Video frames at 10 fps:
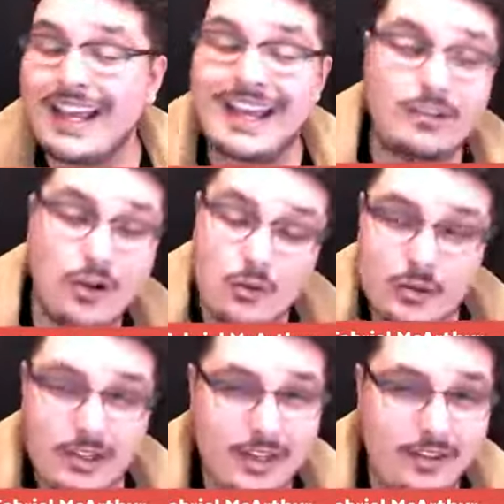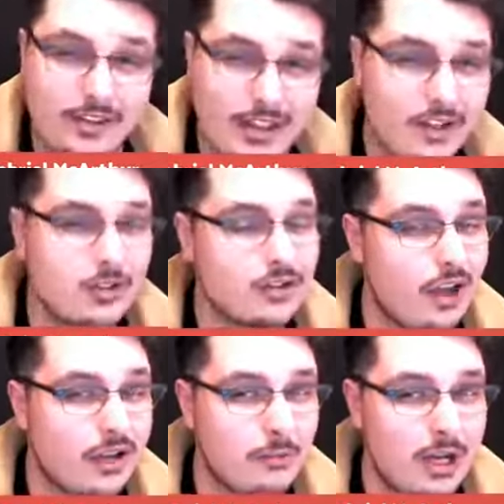and don't really think or
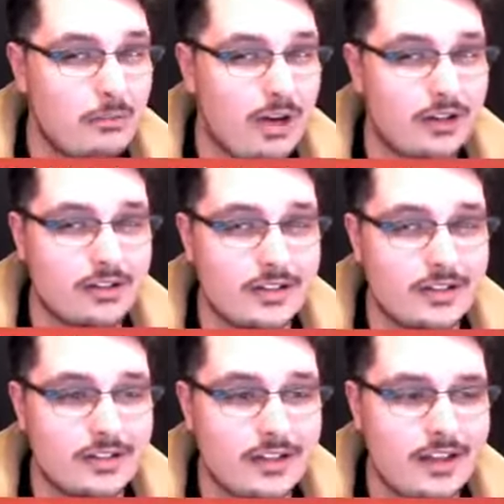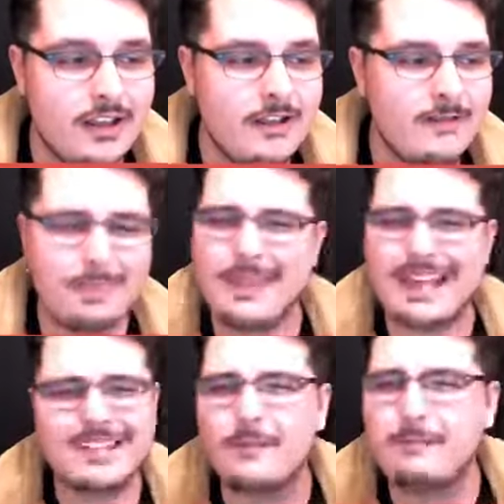talk about politics.
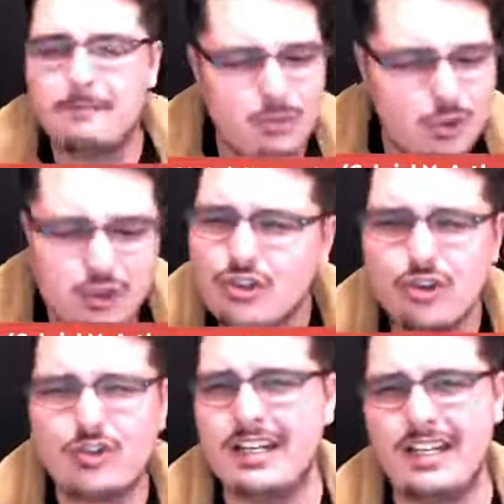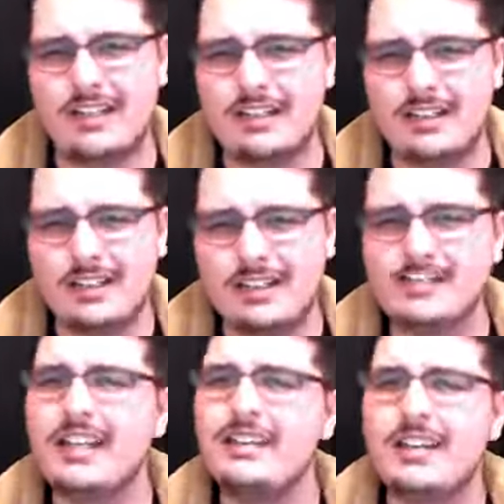That's a sure in to
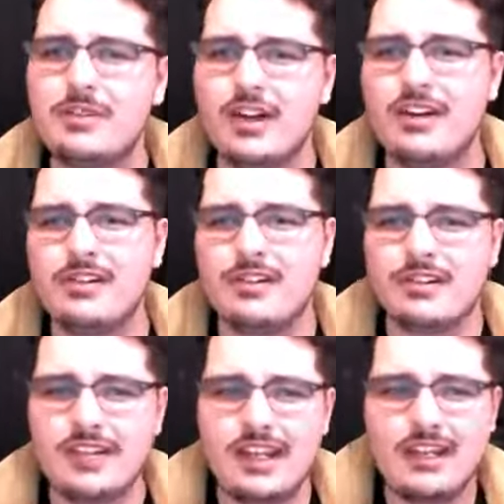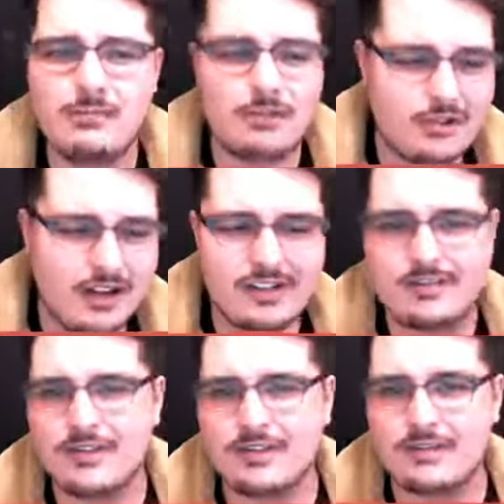get them to understand
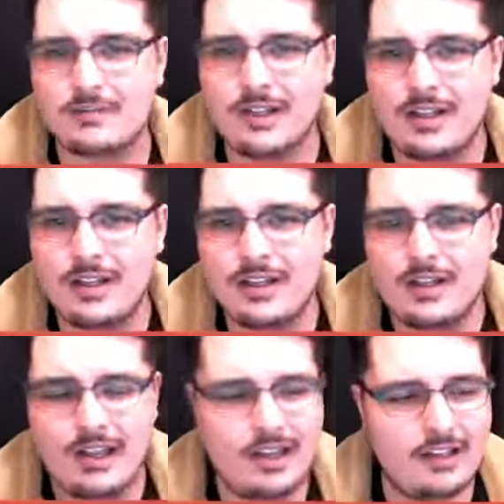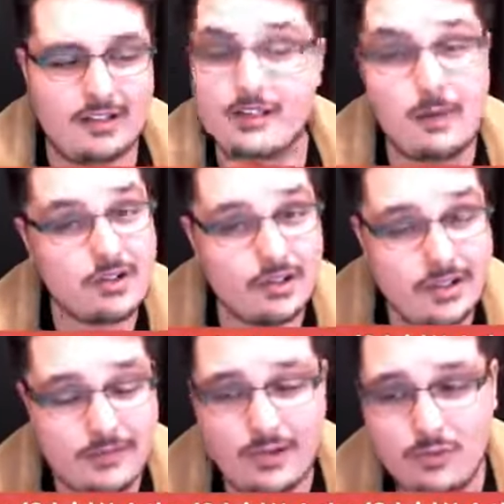progressivism. And especially
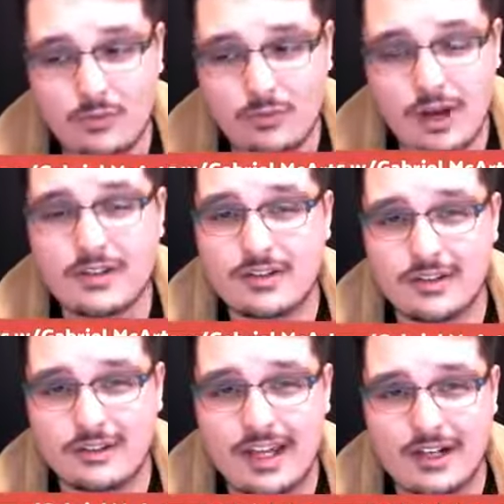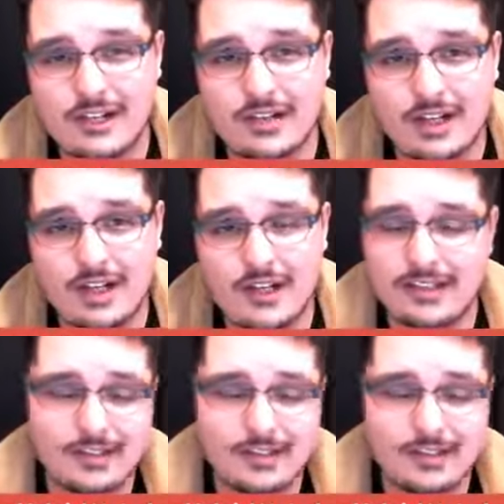if you watch The Last Jedi,